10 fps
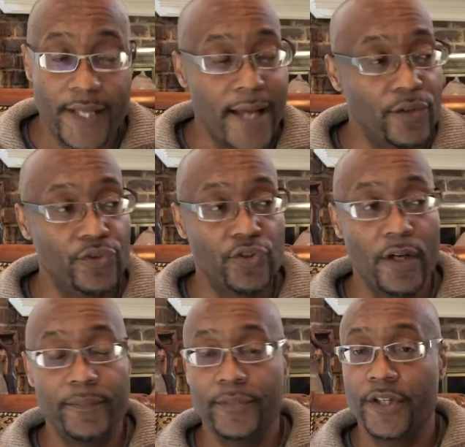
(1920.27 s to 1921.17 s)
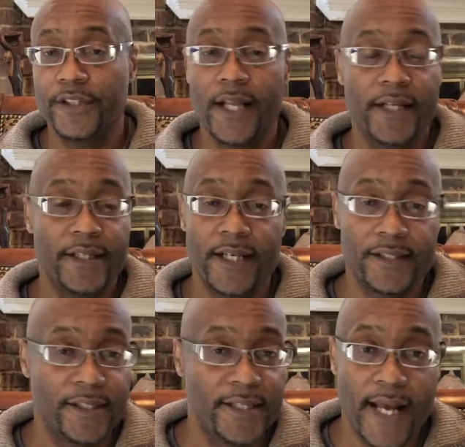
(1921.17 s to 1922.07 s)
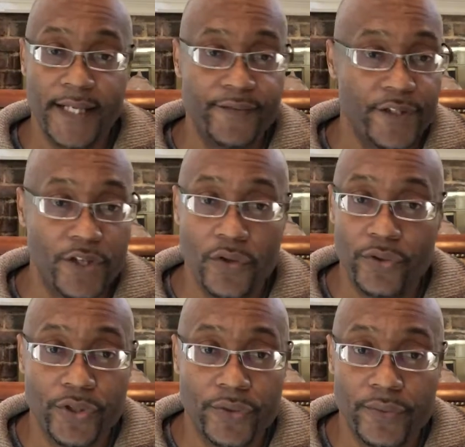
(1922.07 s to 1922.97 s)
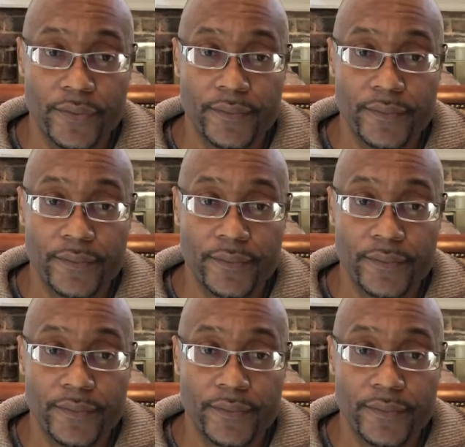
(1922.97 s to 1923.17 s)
Donald Trump does not even know you.